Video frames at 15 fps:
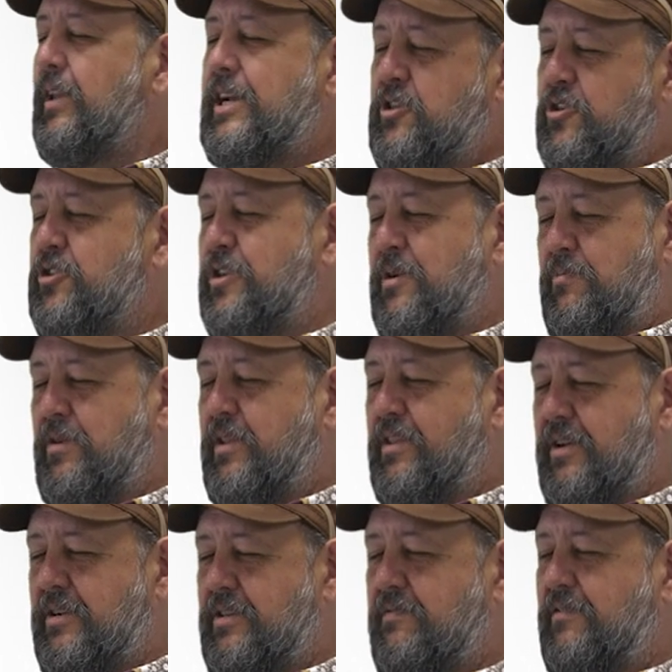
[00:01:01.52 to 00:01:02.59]
relationship with
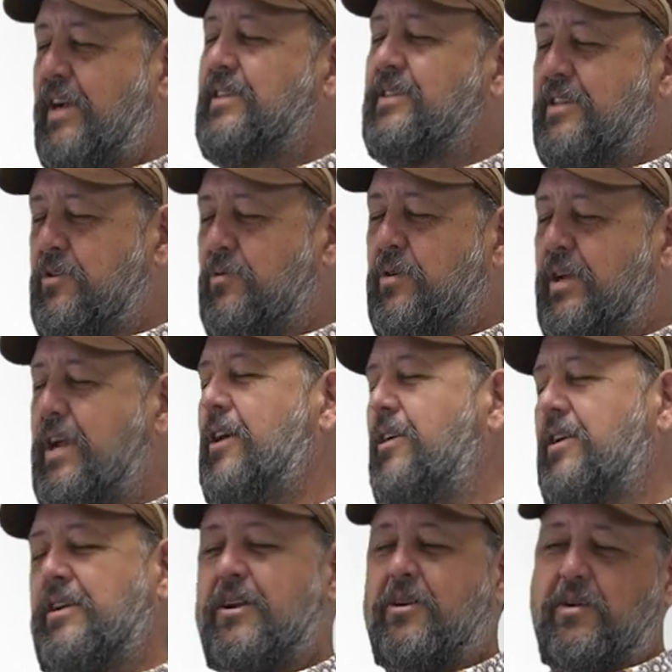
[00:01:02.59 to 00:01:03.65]
a device that you were
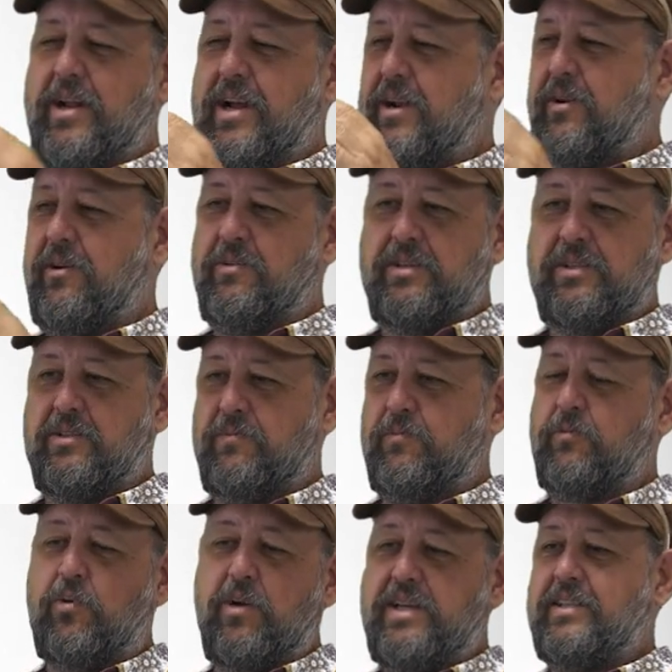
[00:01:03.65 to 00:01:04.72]
carrying. You know, it had all these
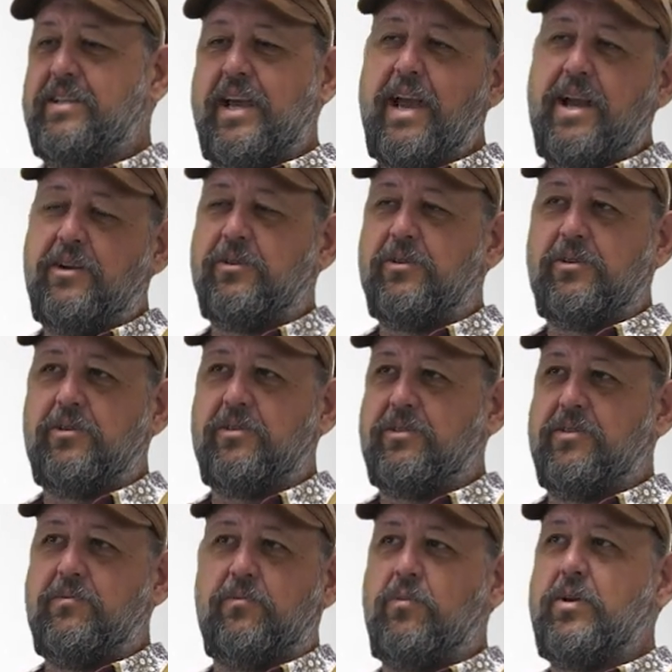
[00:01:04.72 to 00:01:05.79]
crazy
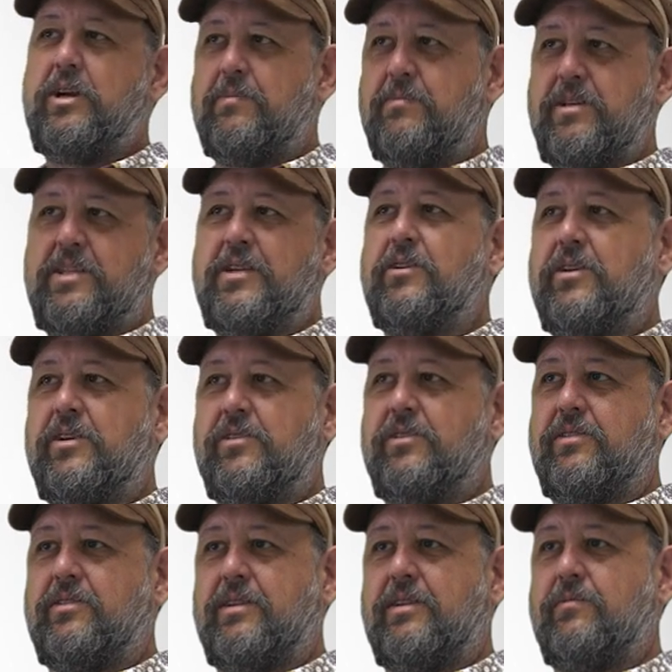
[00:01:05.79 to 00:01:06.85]
angles and weird
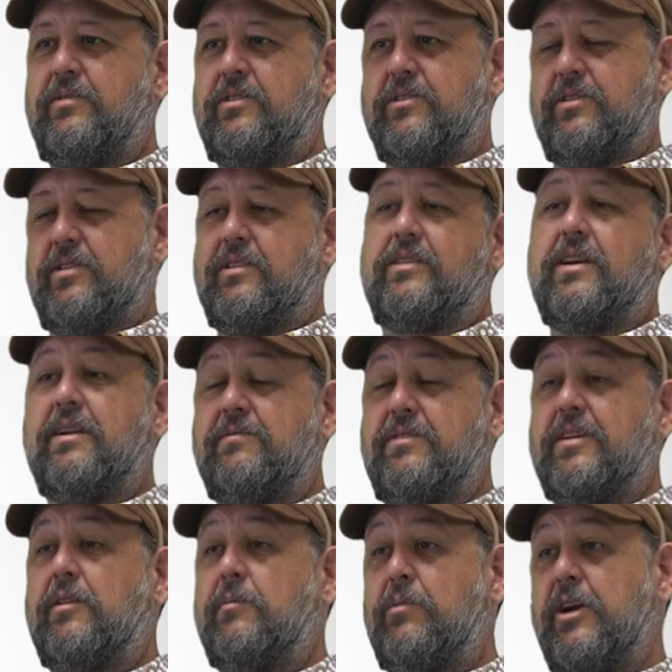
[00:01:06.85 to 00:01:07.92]
materials, and it was just this kind of
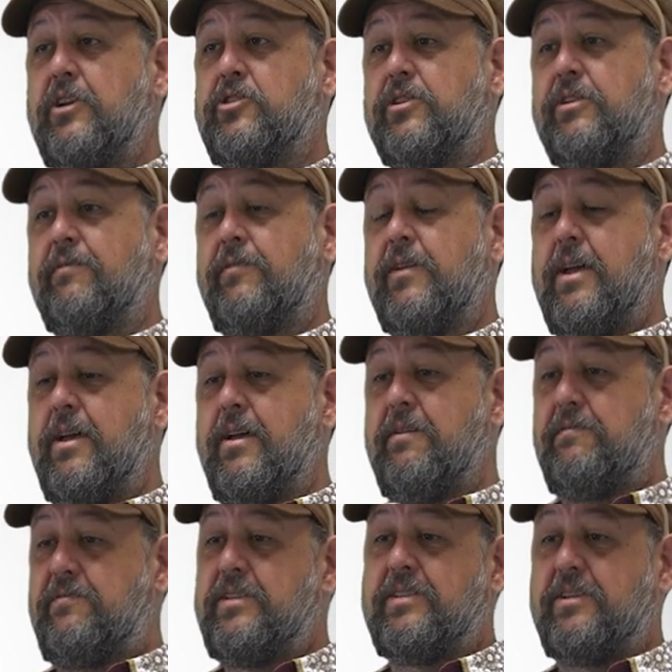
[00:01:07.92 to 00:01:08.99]
celebration of
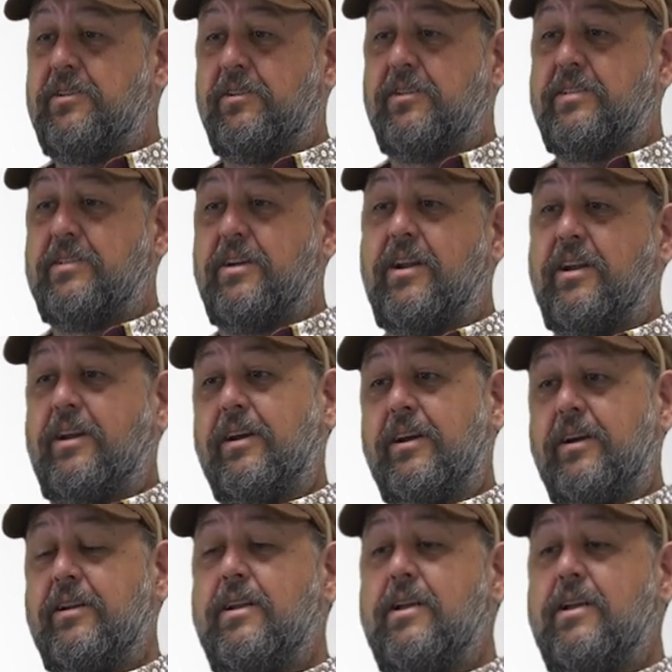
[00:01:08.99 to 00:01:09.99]
physical exotica.